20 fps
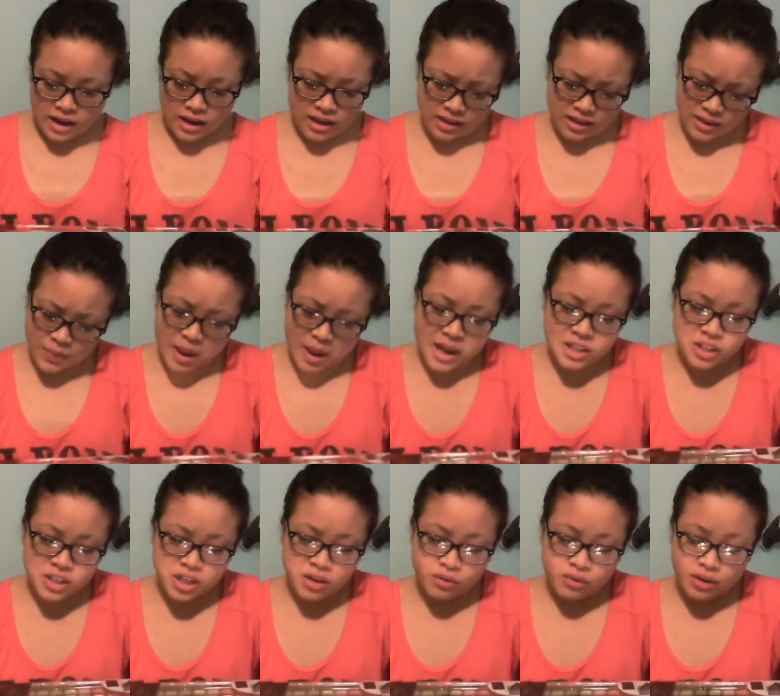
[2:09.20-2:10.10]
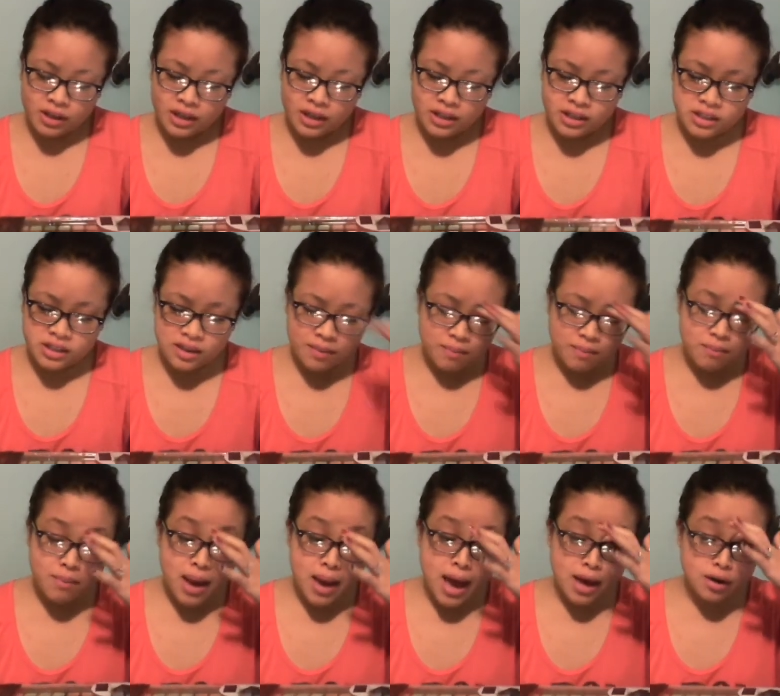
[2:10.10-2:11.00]
the packaging really doesn't
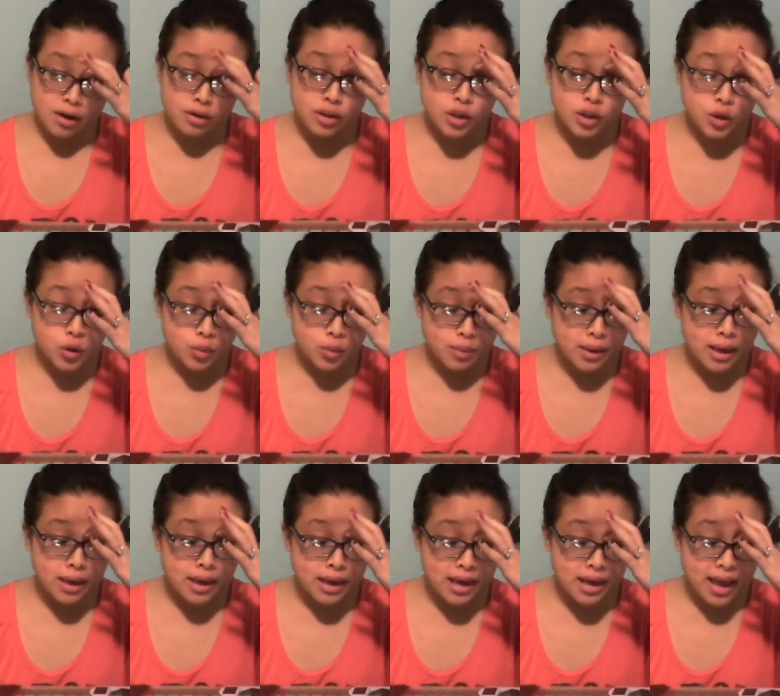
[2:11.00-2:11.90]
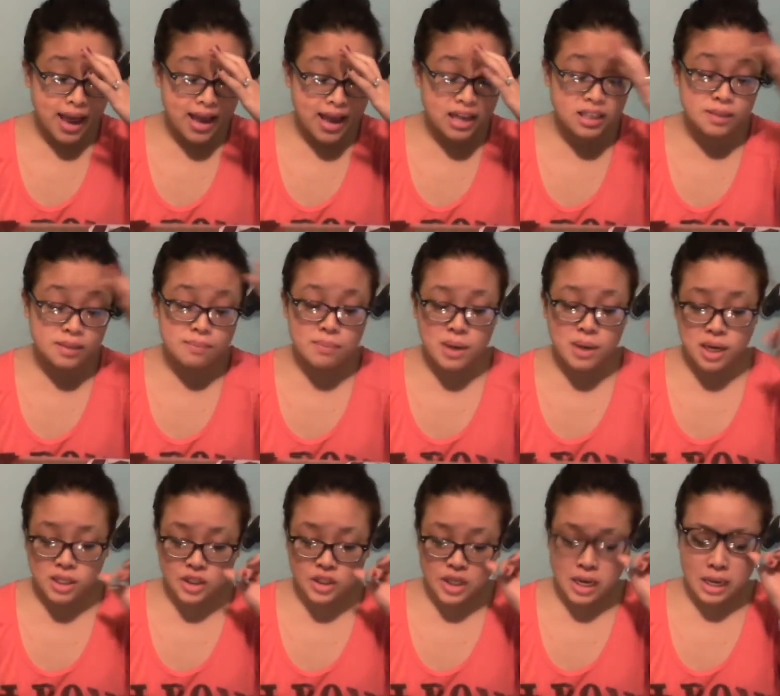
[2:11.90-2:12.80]
matter to me as
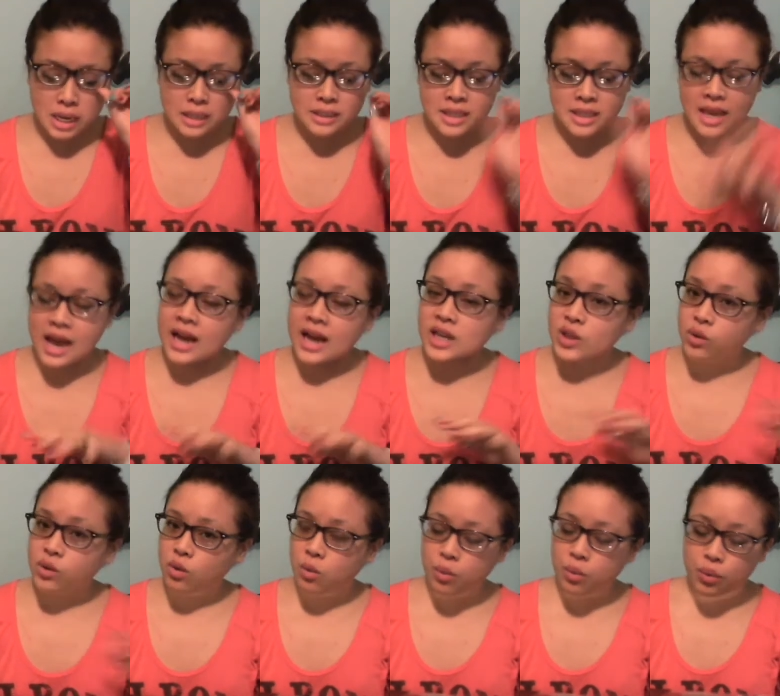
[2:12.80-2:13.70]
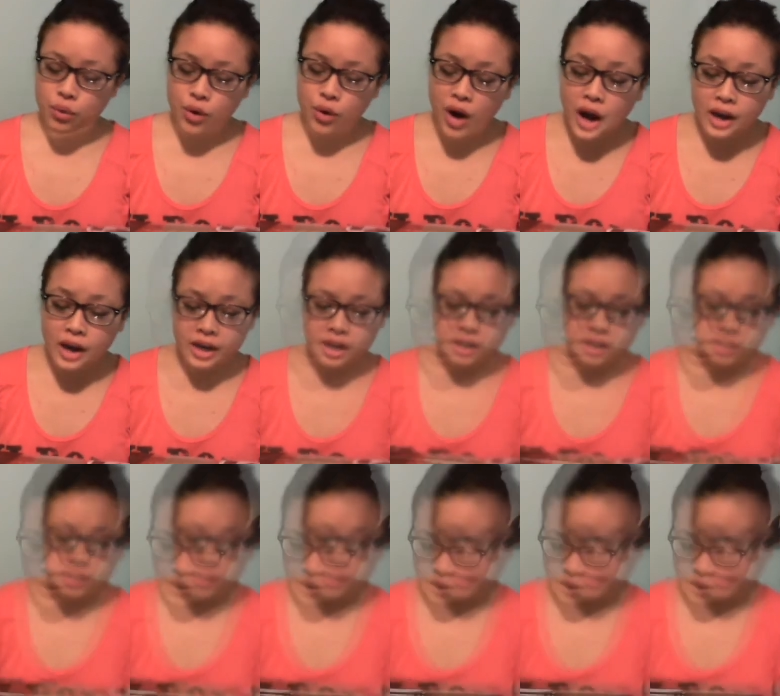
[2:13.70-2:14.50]
much as the actual product.